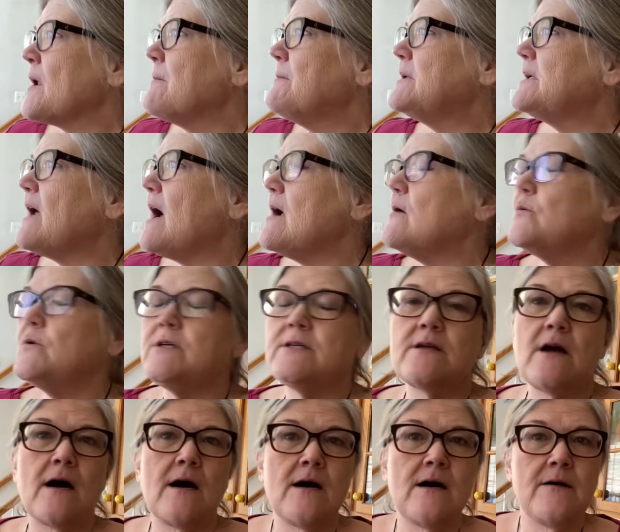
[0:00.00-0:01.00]
But I would
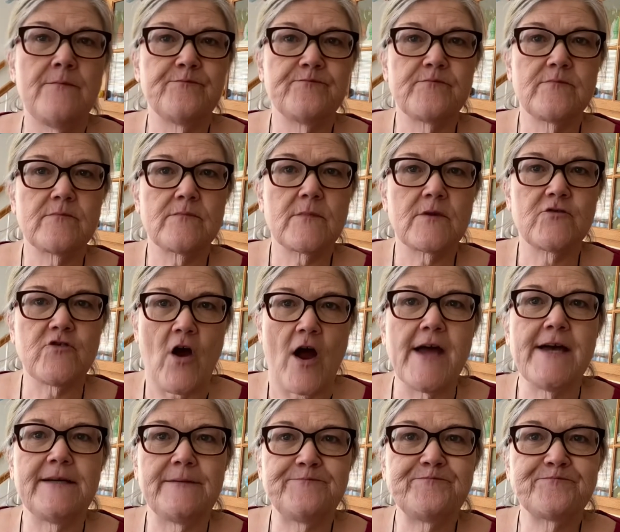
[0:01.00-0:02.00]
um, try
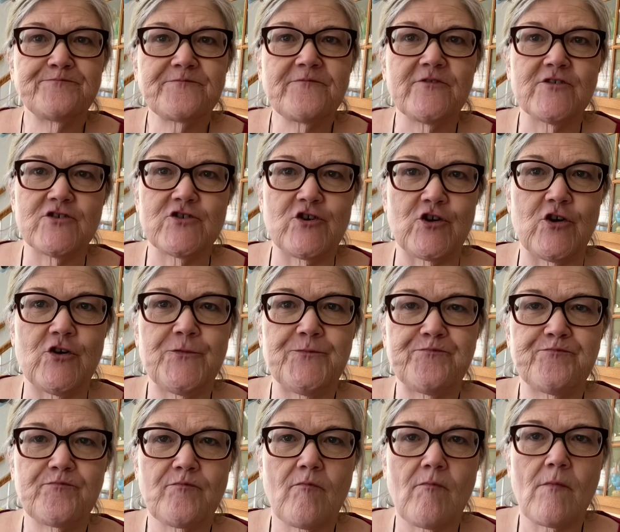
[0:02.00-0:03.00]
it for sure.
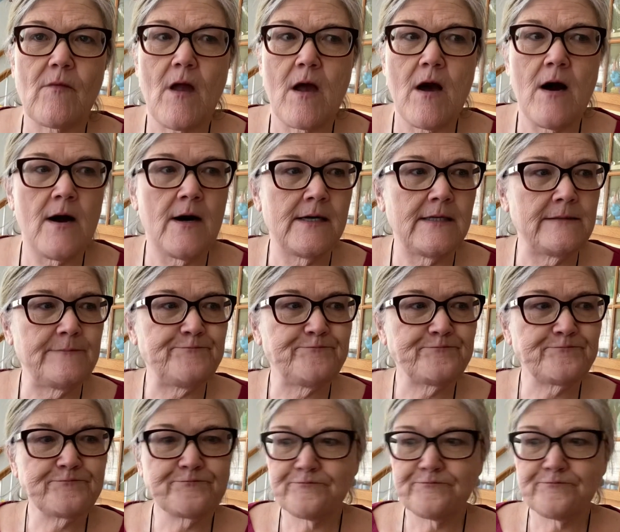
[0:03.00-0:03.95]
Um,